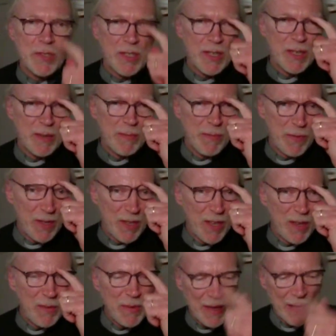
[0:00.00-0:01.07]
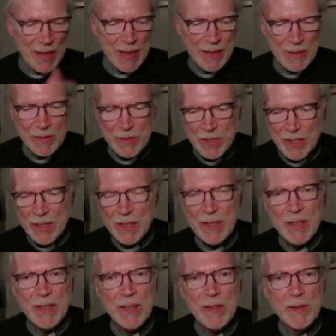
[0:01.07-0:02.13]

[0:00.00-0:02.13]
time for you, and a